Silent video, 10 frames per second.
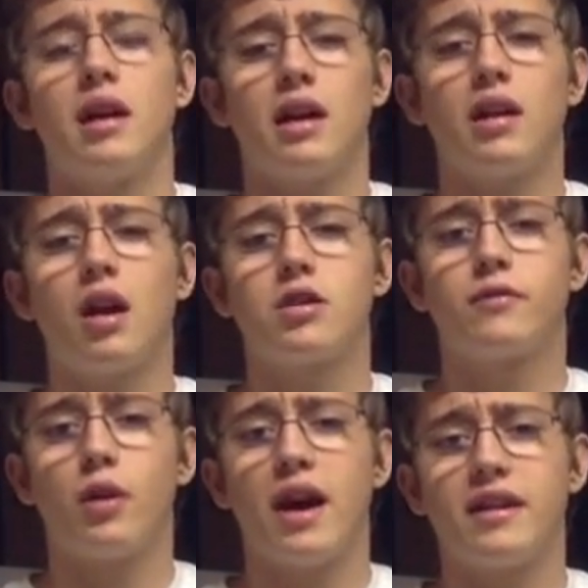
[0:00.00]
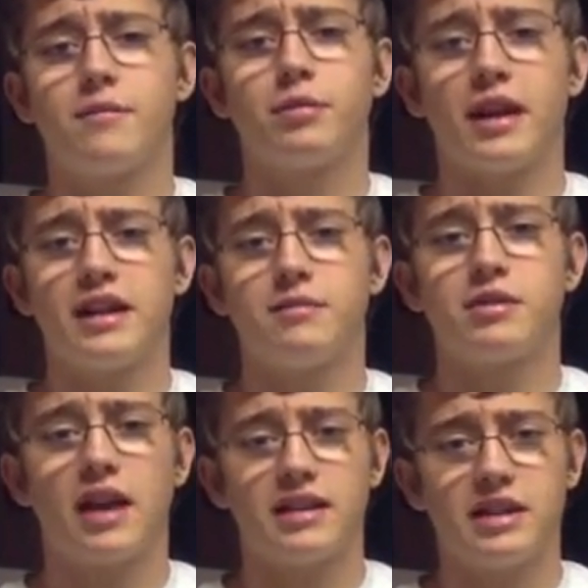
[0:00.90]
a large variety of planes
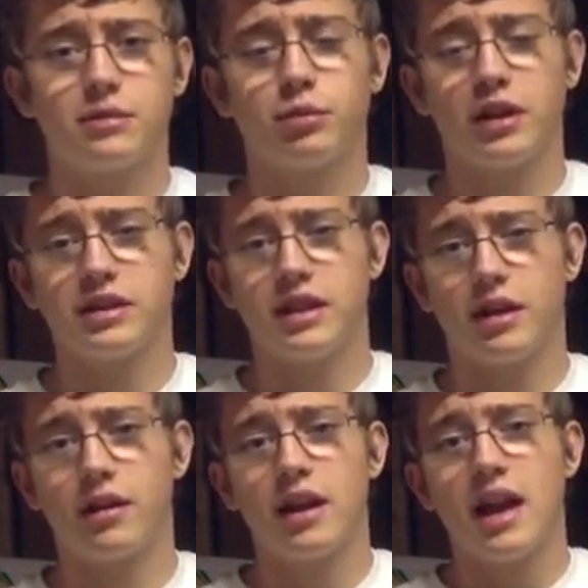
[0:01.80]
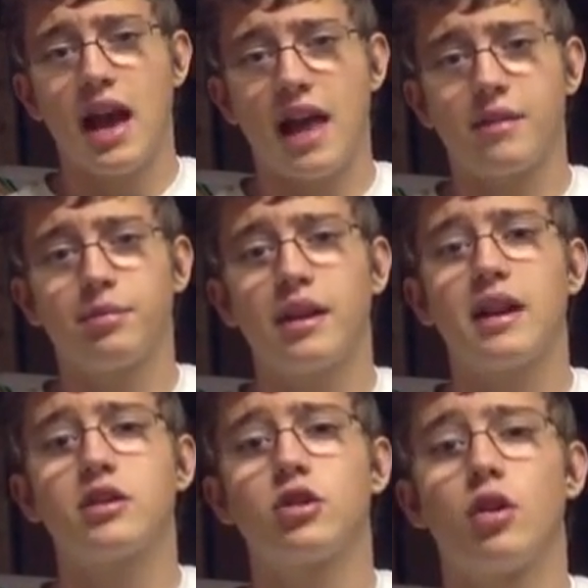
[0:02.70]
besides these planes there. And the plane
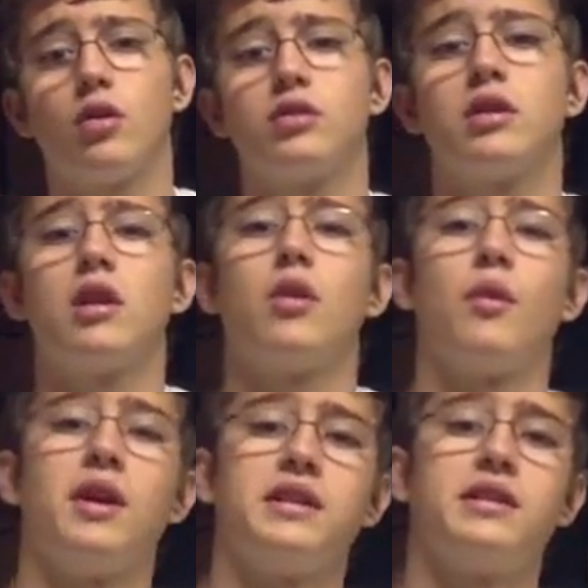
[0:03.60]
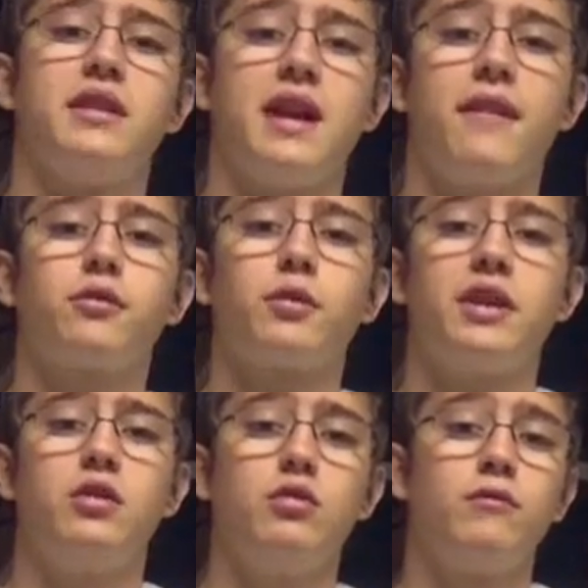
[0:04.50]
I chose was the
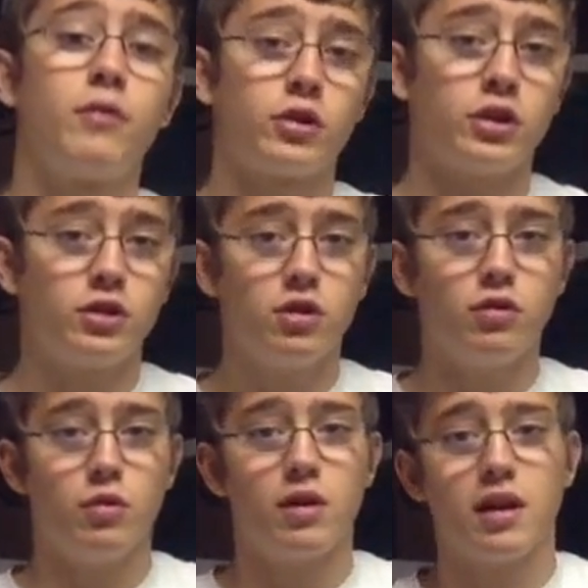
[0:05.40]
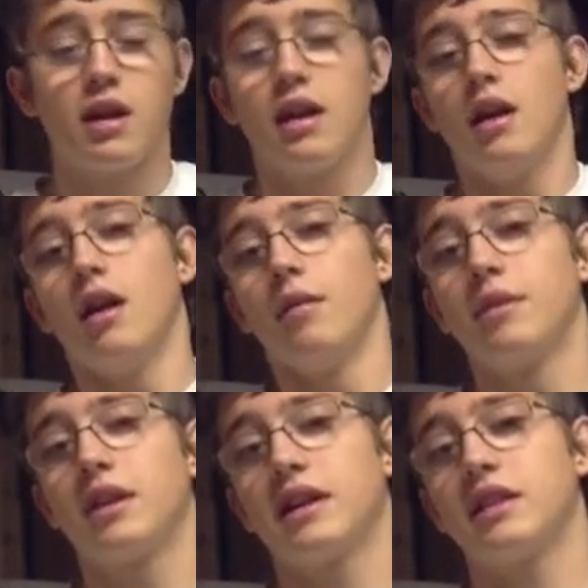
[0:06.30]
F-22 version 2,
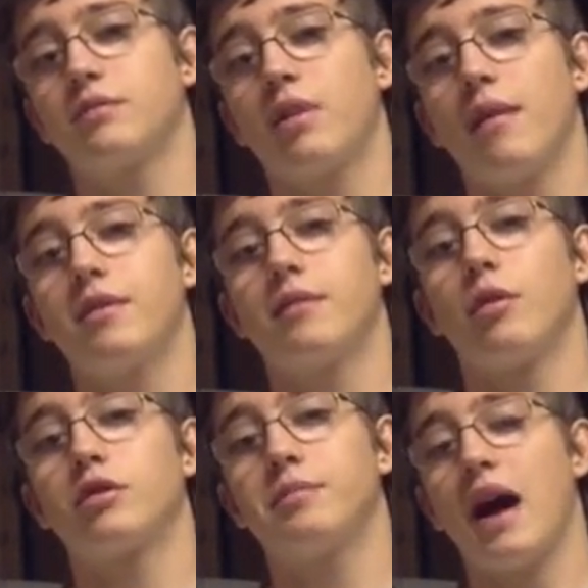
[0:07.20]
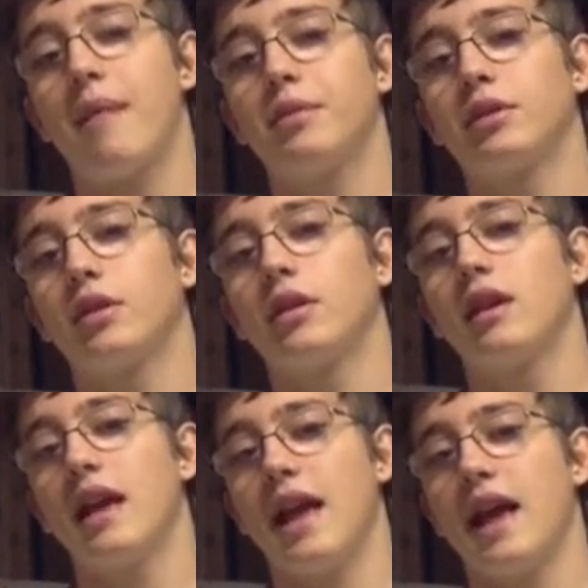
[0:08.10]
because it's probably their most popular
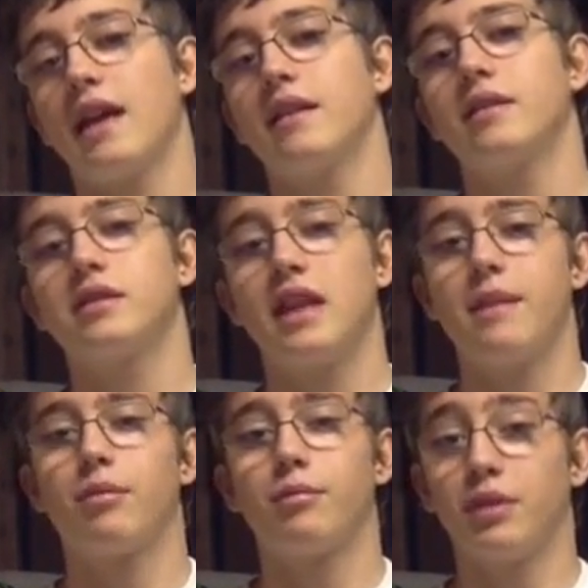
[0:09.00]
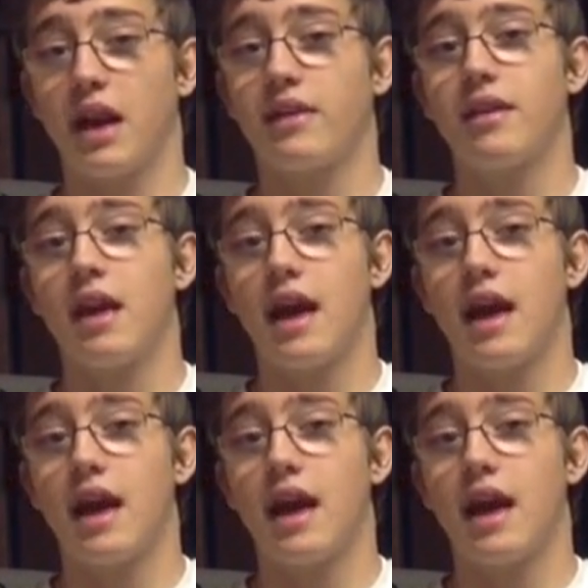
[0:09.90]
and stable plane that they